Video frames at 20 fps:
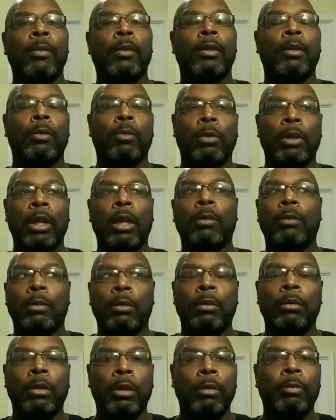when I
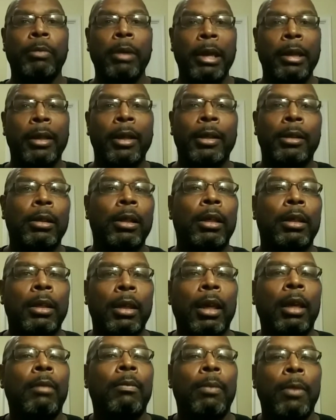look back at that
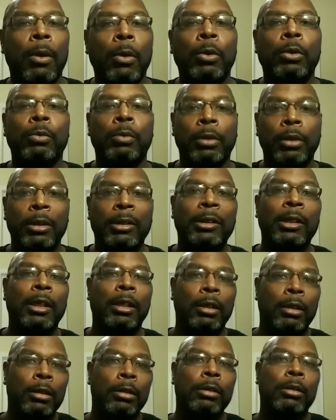game, those were the
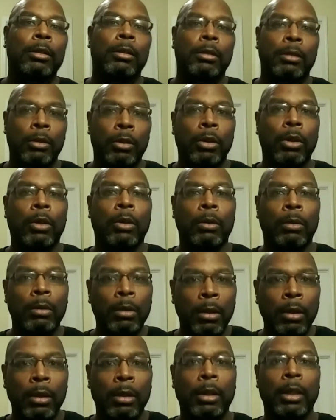things,
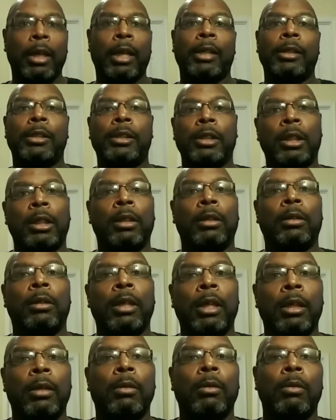that I seen
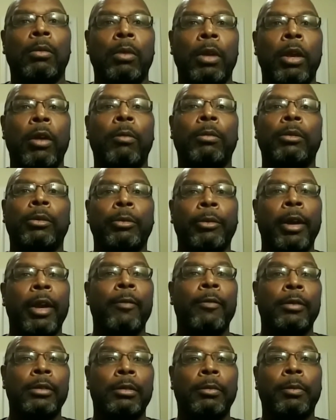that helped the
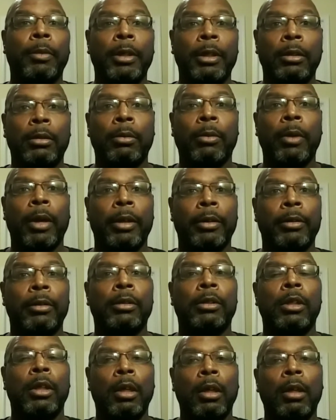Ravens beat the
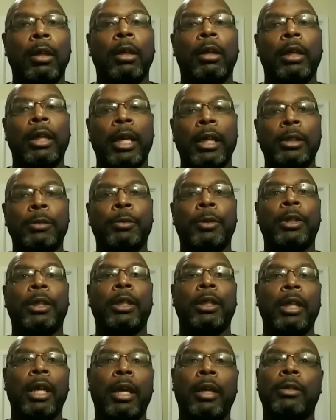Raiders last week
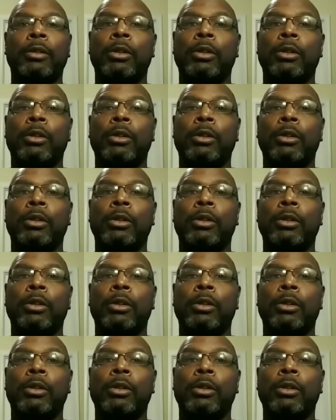in that.